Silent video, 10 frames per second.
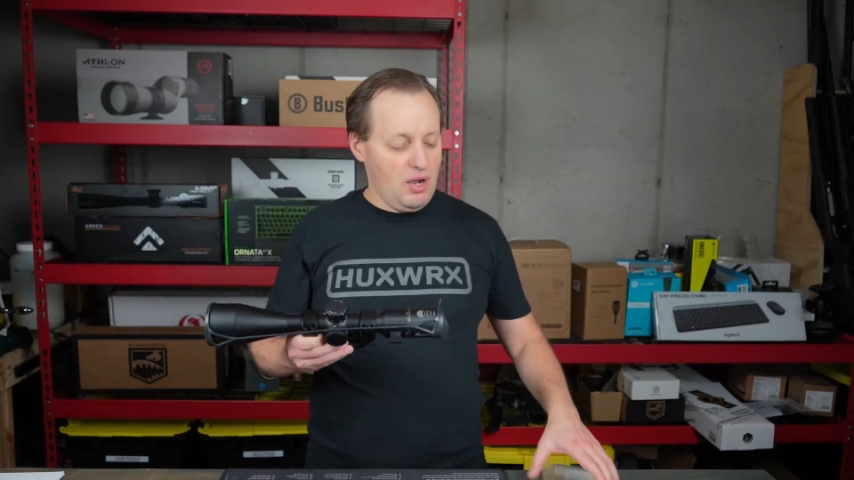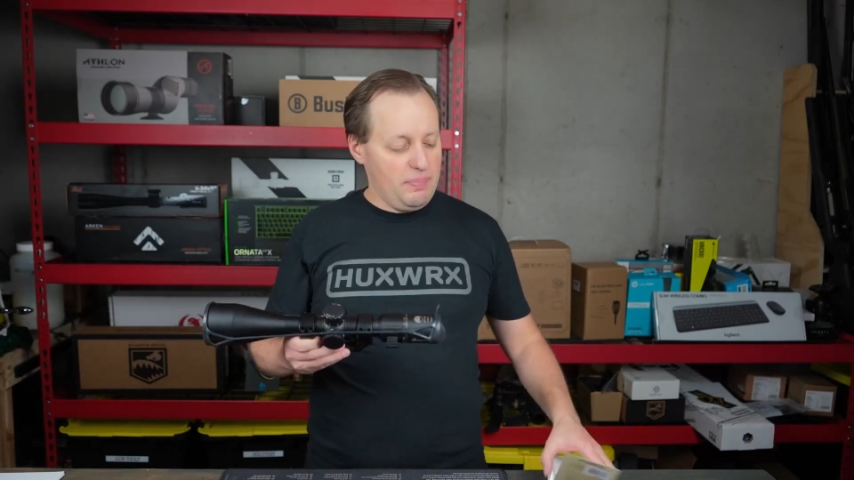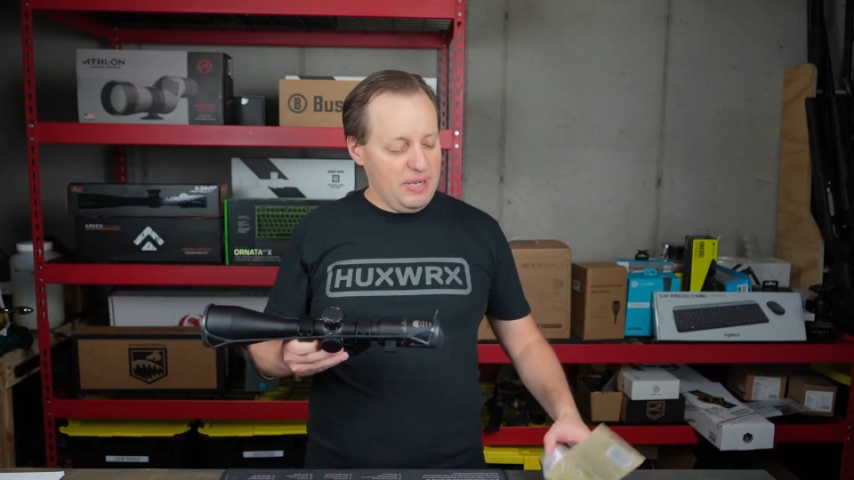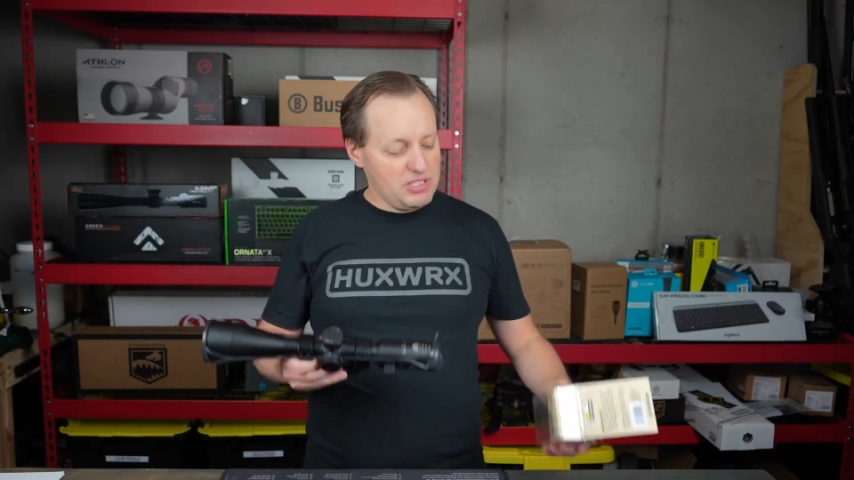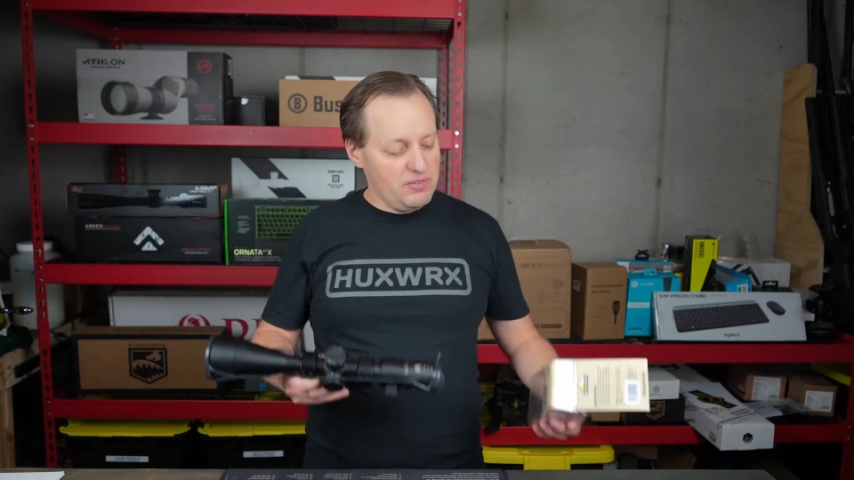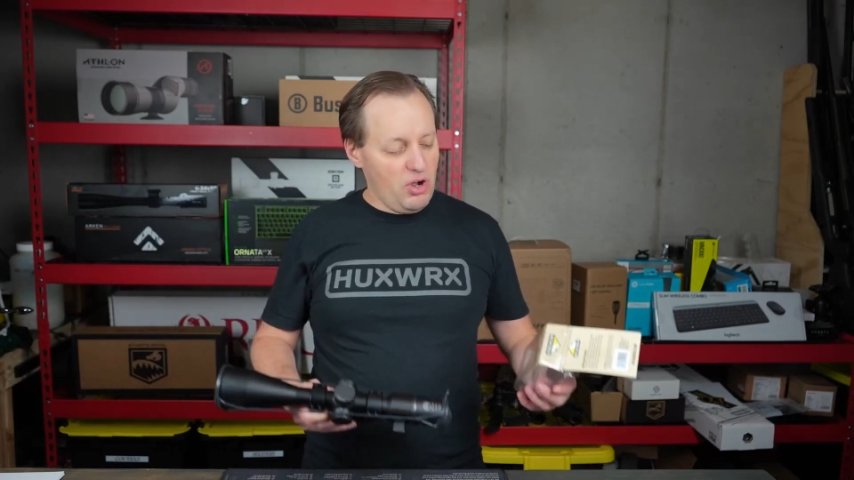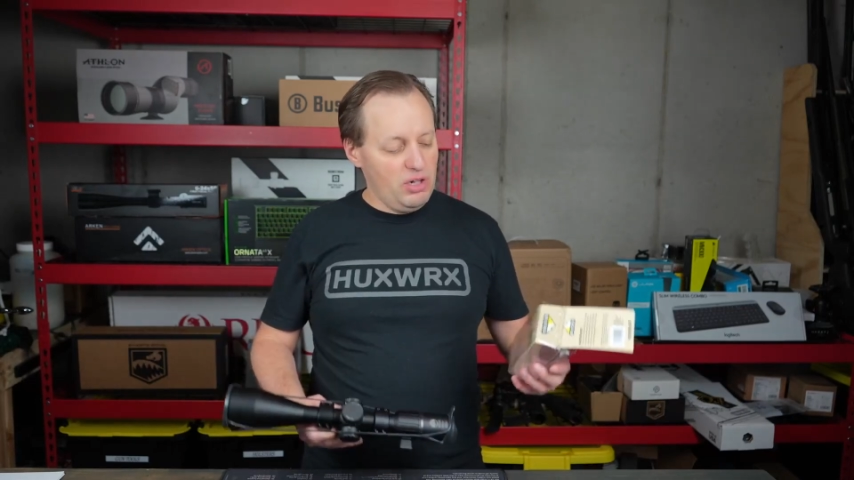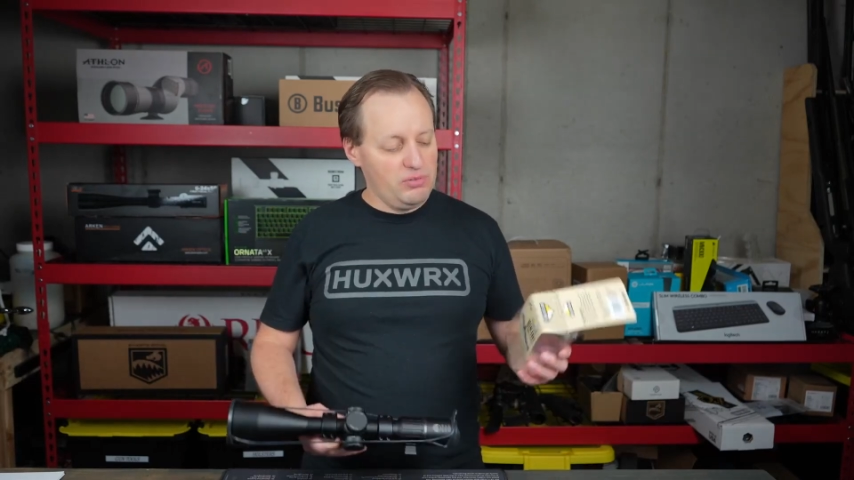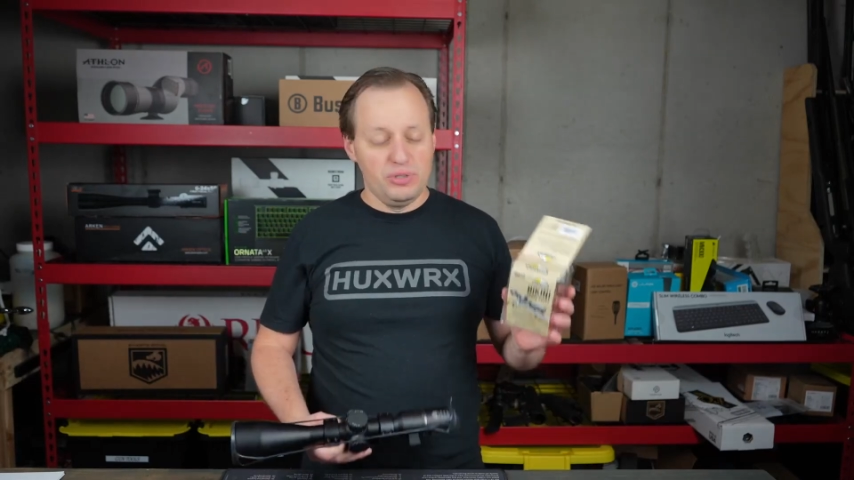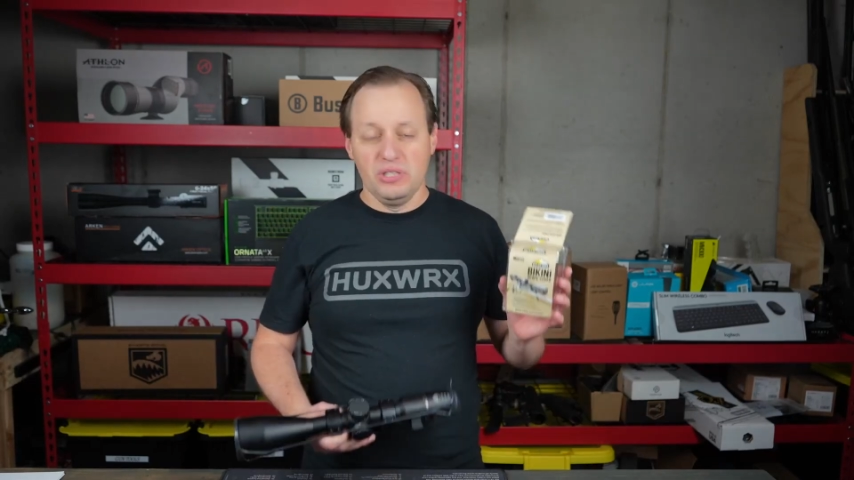Best of
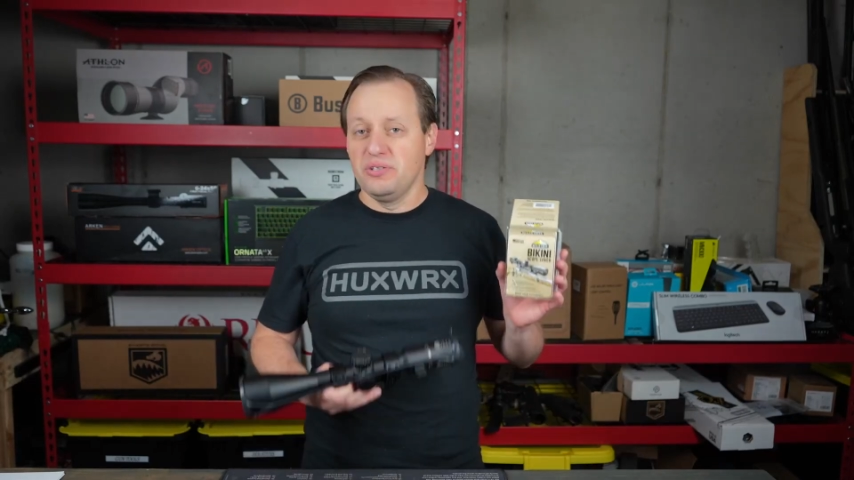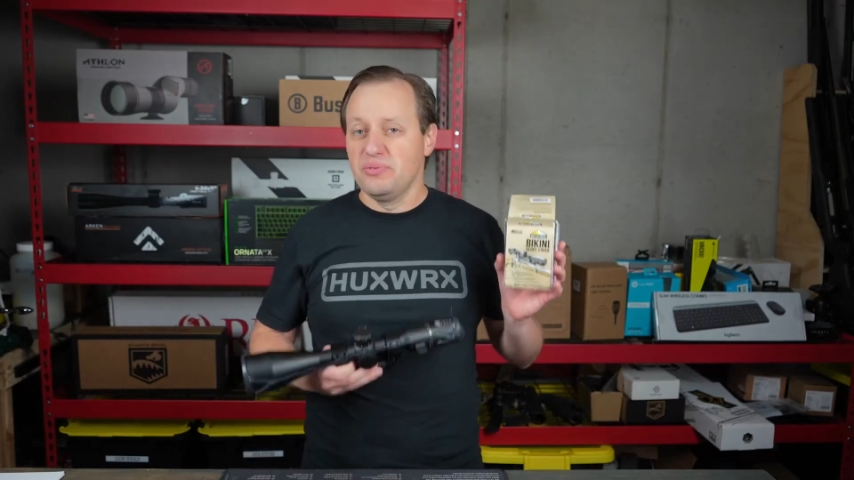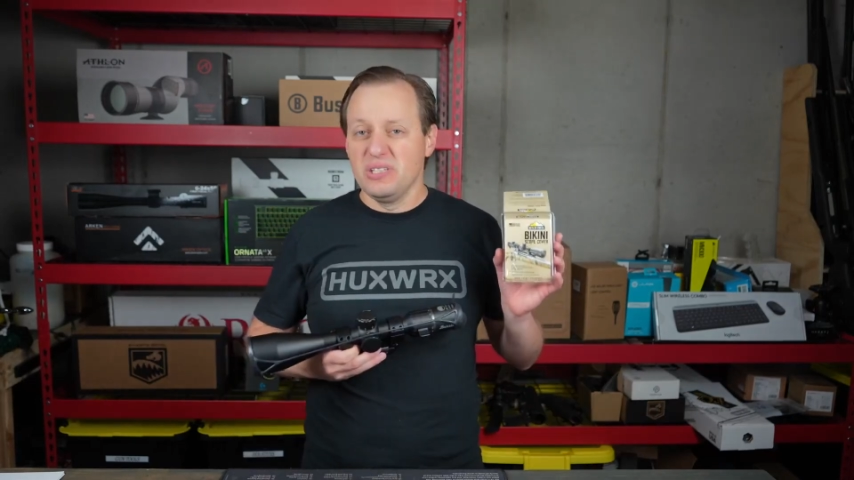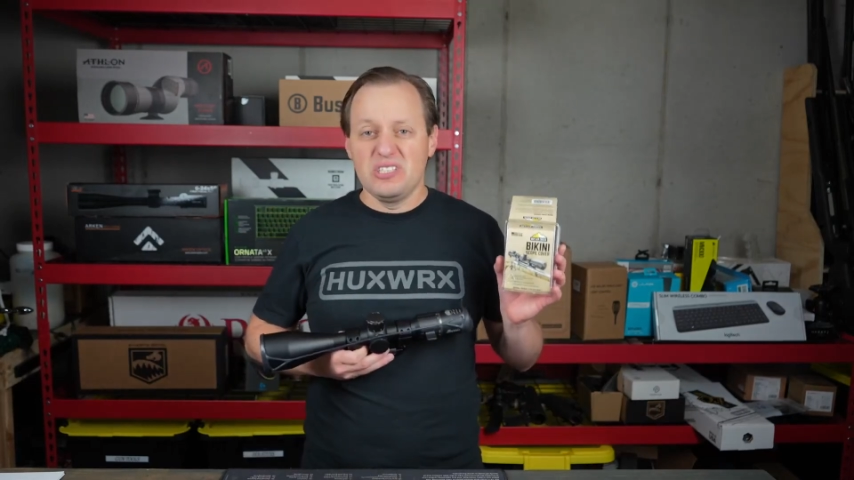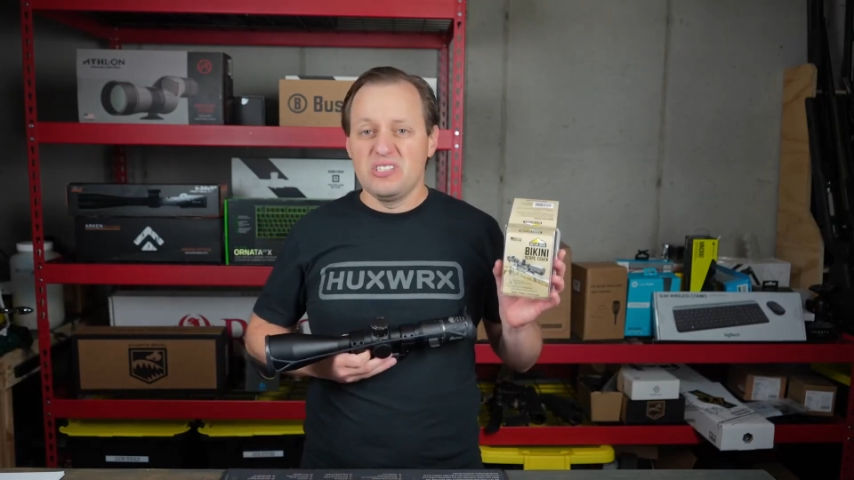all, really, really